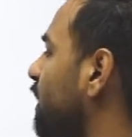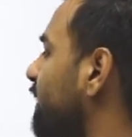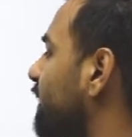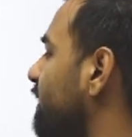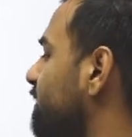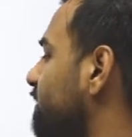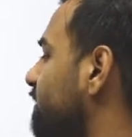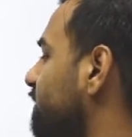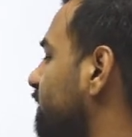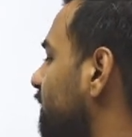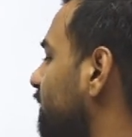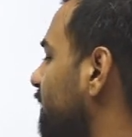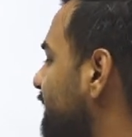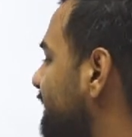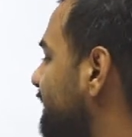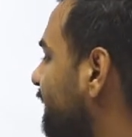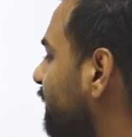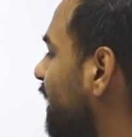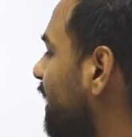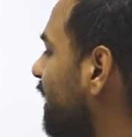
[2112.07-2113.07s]
Is
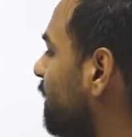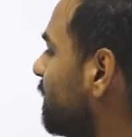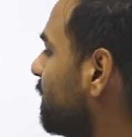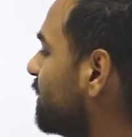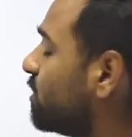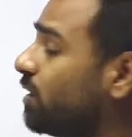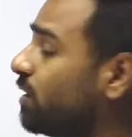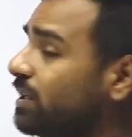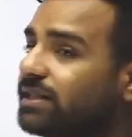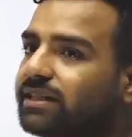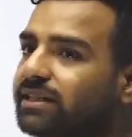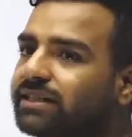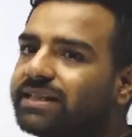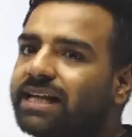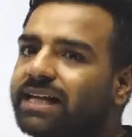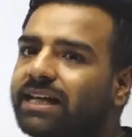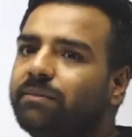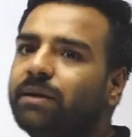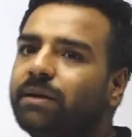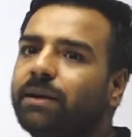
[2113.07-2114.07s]
it thalamus or is it
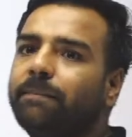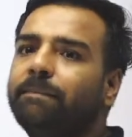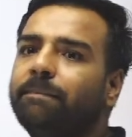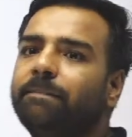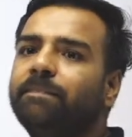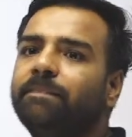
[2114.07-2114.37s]
cerebrum?